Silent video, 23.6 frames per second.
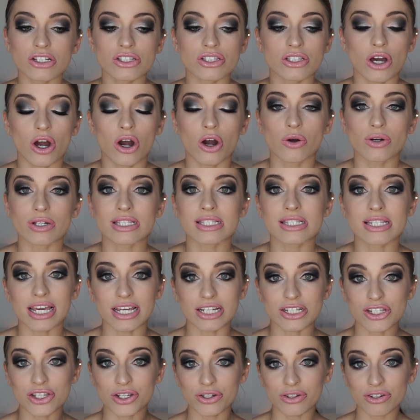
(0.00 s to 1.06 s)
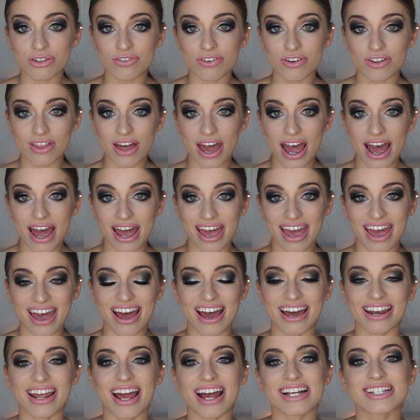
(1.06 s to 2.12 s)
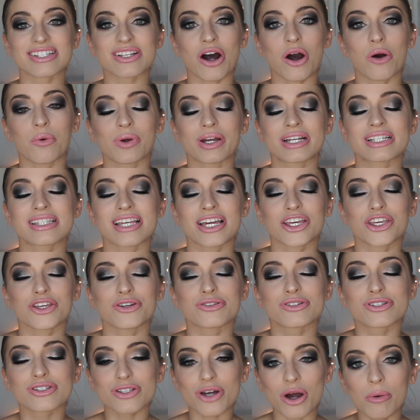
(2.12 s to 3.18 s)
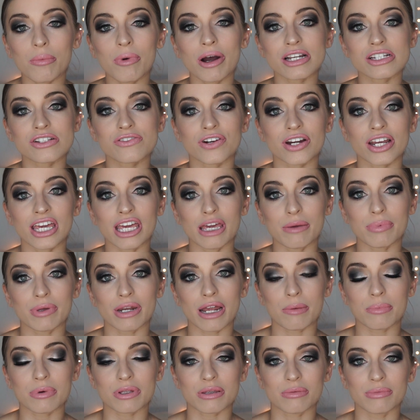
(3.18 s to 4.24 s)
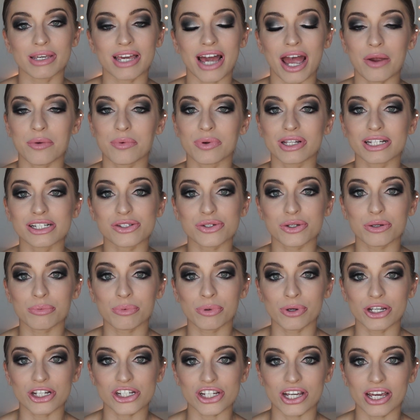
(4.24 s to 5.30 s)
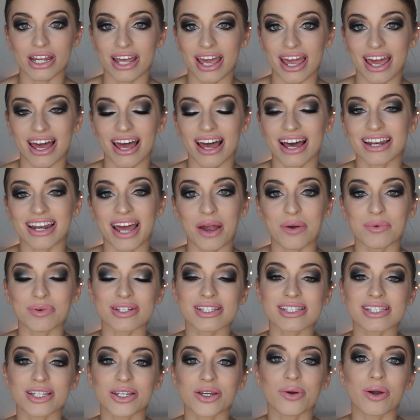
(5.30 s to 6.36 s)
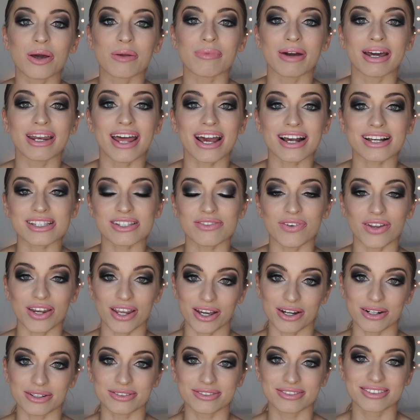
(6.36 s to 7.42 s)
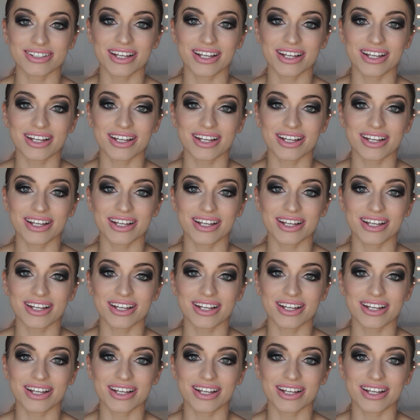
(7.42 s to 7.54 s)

So stay tuned for that, and as always, thank you so much for keeping up with me. I really do appreciate it, and I will see you in my next video.